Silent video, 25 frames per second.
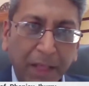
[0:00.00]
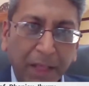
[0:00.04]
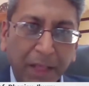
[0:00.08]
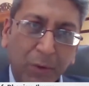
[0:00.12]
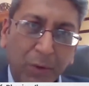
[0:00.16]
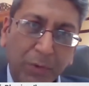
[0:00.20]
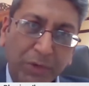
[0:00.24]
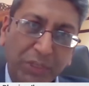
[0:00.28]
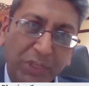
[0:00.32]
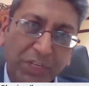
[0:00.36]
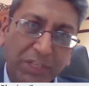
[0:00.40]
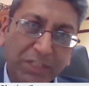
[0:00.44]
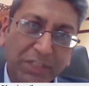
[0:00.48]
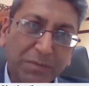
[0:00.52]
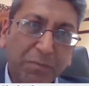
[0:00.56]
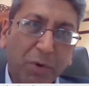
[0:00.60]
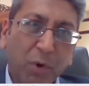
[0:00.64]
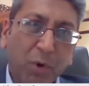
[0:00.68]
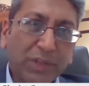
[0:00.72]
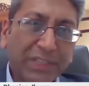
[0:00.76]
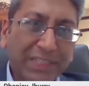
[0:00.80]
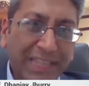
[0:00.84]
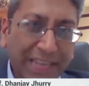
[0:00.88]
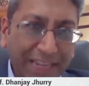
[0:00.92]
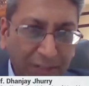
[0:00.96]
which is
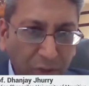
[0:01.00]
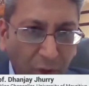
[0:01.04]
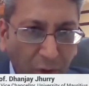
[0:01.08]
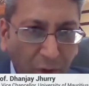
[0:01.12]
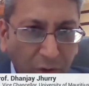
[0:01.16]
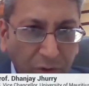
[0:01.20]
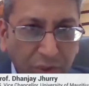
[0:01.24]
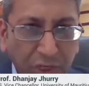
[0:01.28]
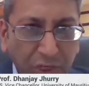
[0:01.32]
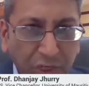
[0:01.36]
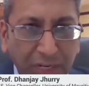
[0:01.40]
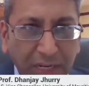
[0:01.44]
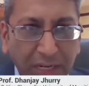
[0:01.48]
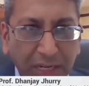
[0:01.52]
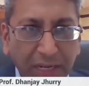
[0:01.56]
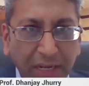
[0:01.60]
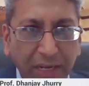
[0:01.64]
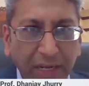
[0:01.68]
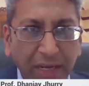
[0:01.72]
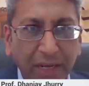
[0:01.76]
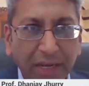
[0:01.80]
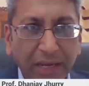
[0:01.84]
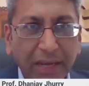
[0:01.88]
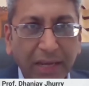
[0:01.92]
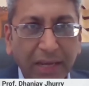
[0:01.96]
more technology
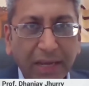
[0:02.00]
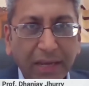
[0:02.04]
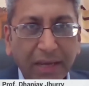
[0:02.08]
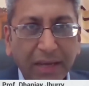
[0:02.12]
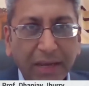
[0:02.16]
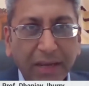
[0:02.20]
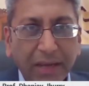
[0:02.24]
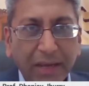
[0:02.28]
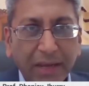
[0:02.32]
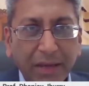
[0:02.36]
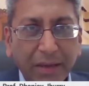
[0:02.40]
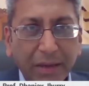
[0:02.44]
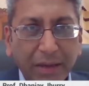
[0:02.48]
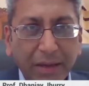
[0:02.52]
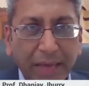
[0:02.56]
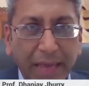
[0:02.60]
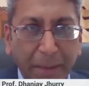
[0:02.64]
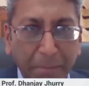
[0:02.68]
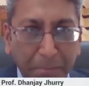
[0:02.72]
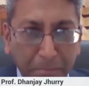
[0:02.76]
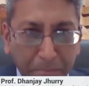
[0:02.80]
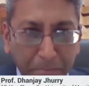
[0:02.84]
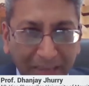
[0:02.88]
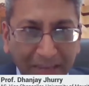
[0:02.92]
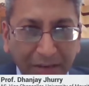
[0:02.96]

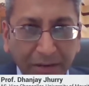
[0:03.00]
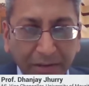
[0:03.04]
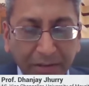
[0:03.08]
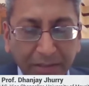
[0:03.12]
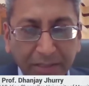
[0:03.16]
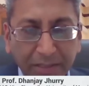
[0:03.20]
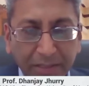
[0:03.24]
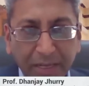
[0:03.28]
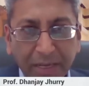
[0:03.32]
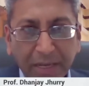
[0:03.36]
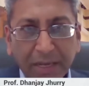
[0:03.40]
embedded.